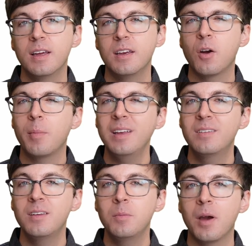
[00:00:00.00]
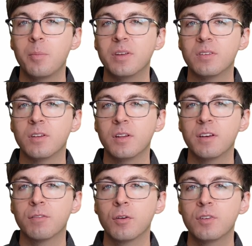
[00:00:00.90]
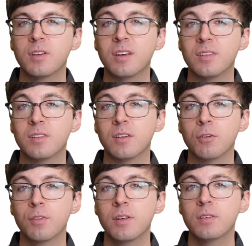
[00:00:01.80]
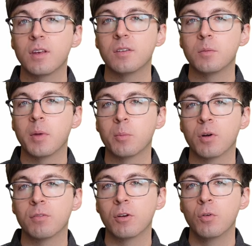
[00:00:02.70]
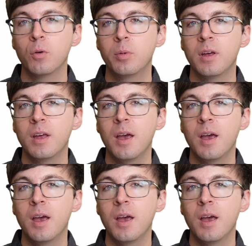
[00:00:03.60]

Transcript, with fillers: Now, it might seem a bit silly at first to consider this as a member of the group,